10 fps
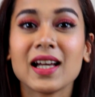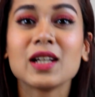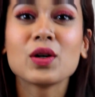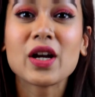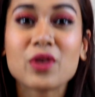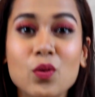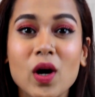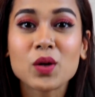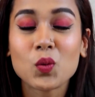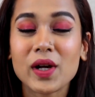Hello
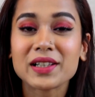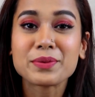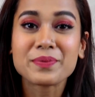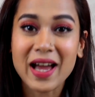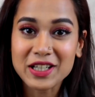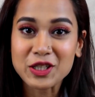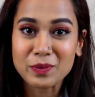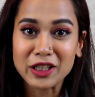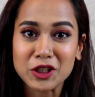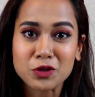everyone, welcome back to
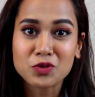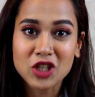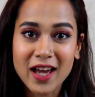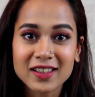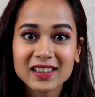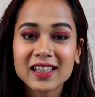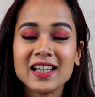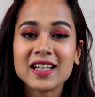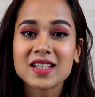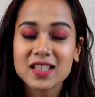my YouTube channel.
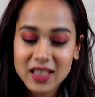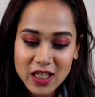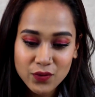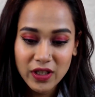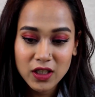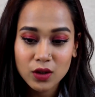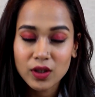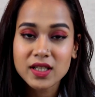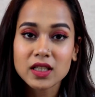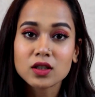Today's video
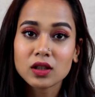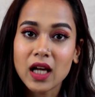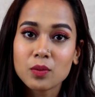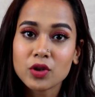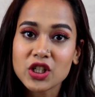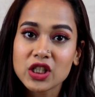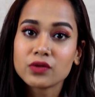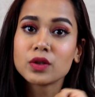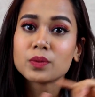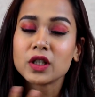is in
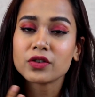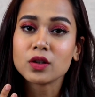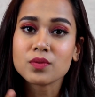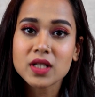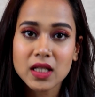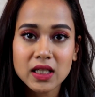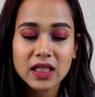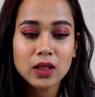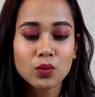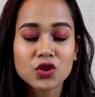collaboration with Perfume
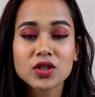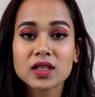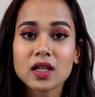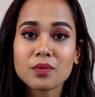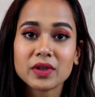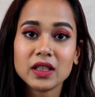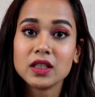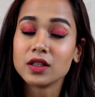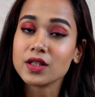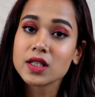City, which is a company
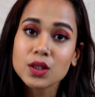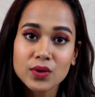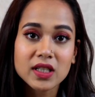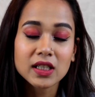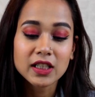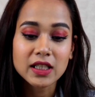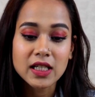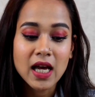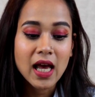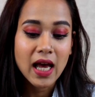here in Switzerland,
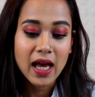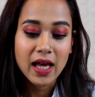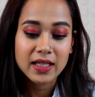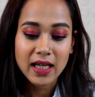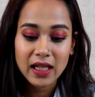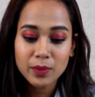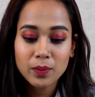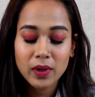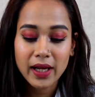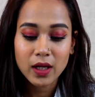and I'll be
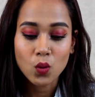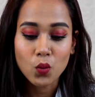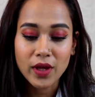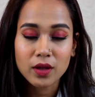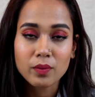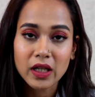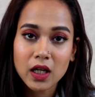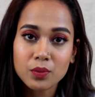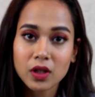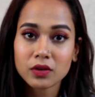playing with
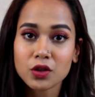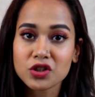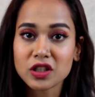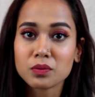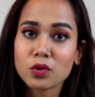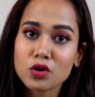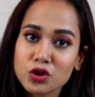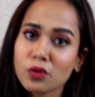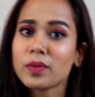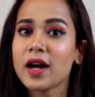Makeup Revolution and
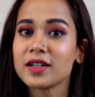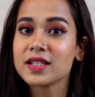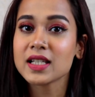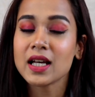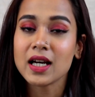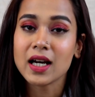Bourjois Paris